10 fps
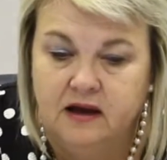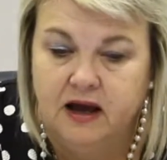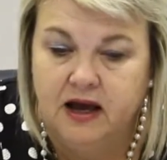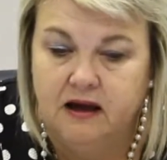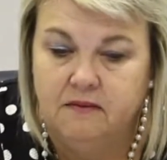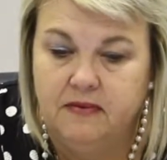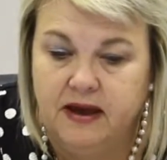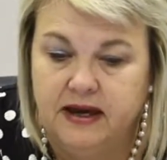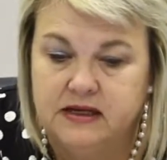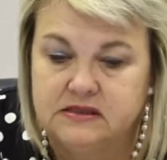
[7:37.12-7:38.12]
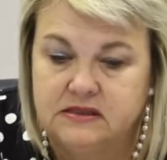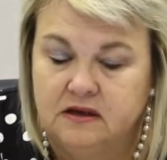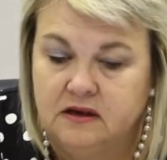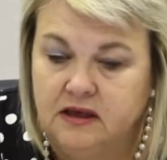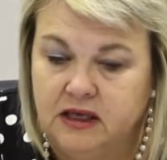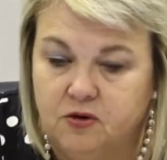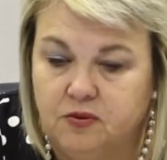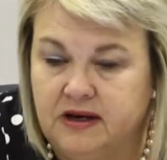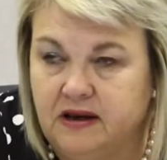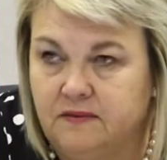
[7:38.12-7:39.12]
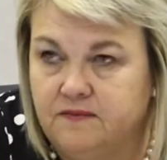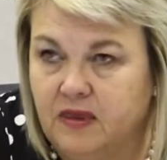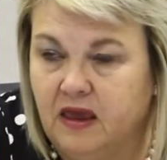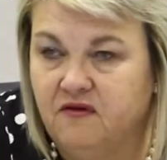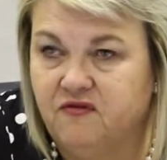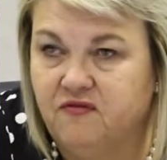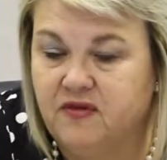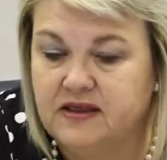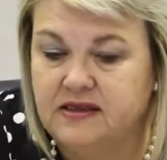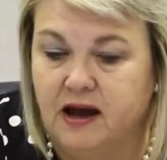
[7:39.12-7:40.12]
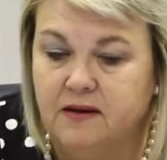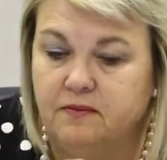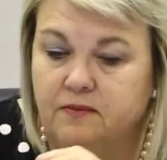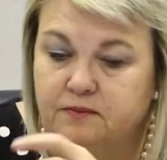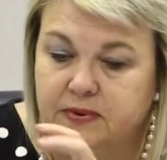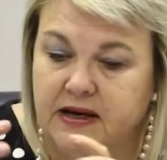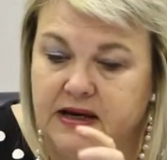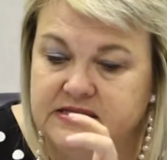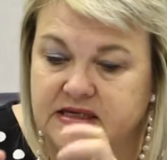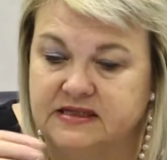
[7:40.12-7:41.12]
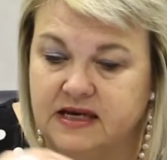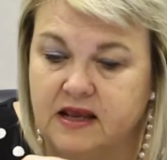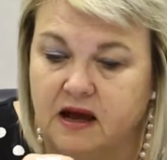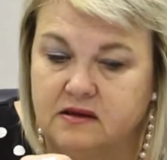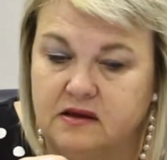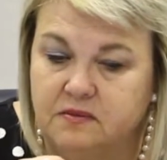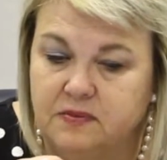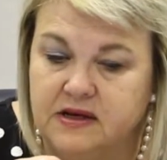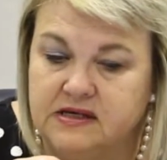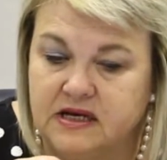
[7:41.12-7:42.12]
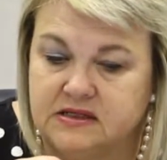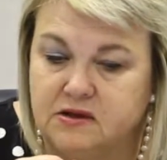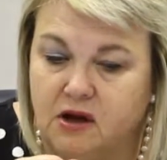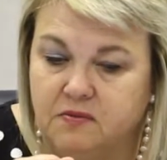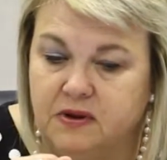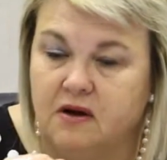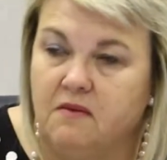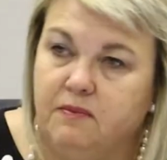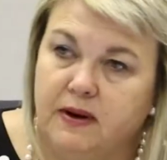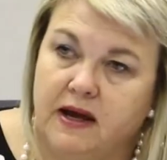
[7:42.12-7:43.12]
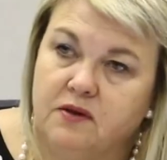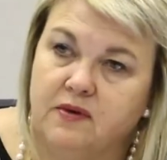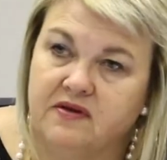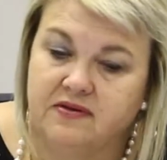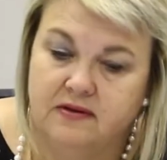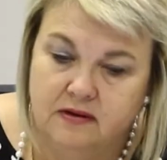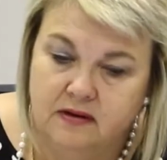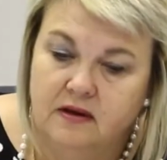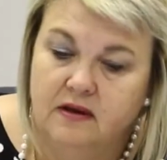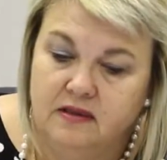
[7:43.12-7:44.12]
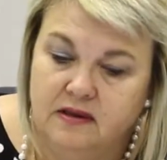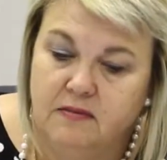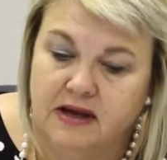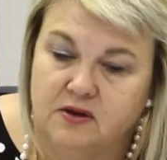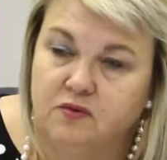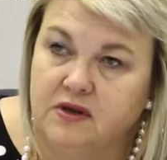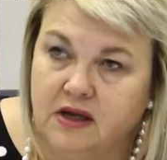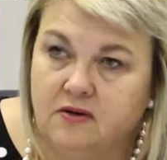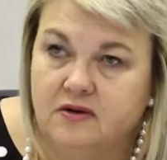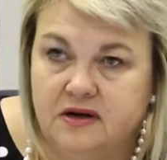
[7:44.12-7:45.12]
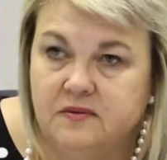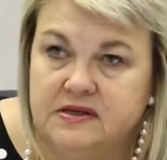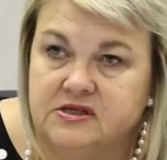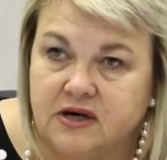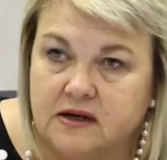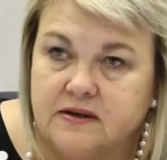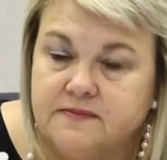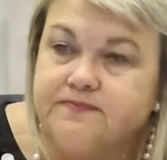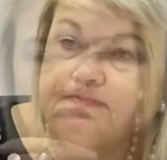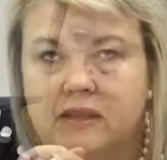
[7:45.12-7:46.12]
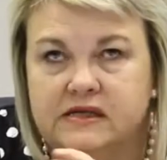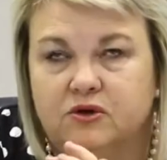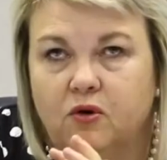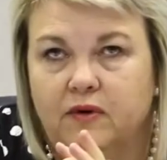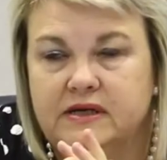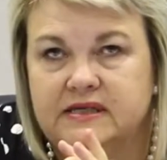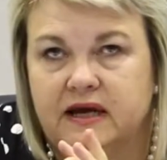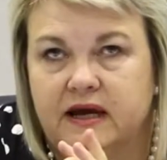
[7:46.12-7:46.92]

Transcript: And equally, if the time periods as set out in the PDs has not been complied with, the matter will equally be struck. It's always